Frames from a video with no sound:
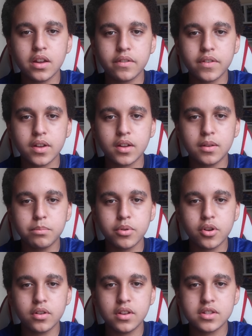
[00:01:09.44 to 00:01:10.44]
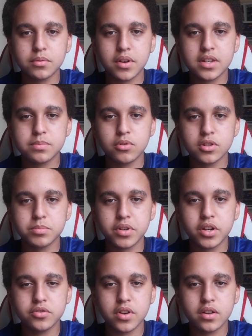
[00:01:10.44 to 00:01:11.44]
I think Burnley's away support's
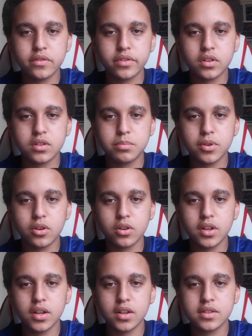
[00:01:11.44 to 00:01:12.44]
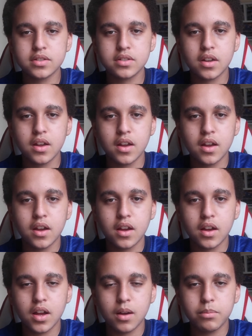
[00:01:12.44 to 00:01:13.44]
pretty dreadful, to be honest.
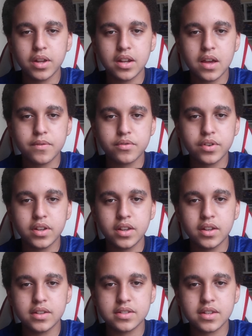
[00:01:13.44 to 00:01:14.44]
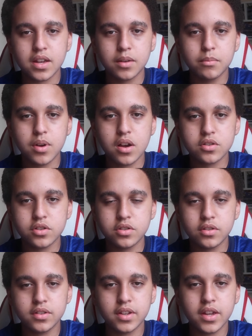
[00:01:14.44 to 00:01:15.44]
They never really sing much, they
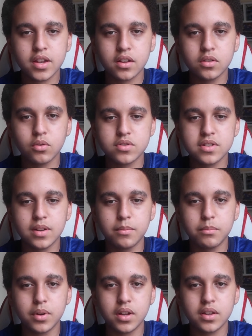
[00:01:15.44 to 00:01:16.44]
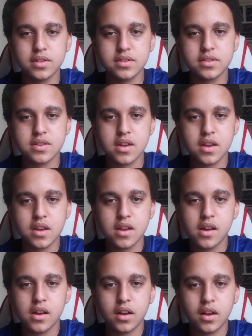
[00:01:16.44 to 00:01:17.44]
don't take loads of numbers.
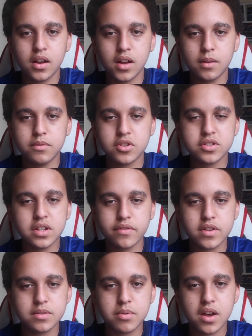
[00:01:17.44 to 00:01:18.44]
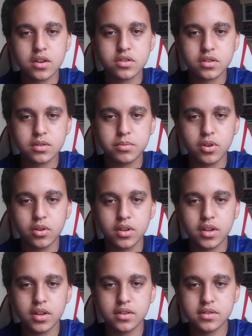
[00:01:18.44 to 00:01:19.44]
There's nothing special, to be
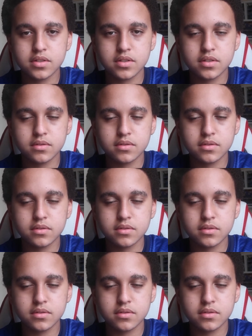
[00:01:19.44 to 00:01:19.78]
honest.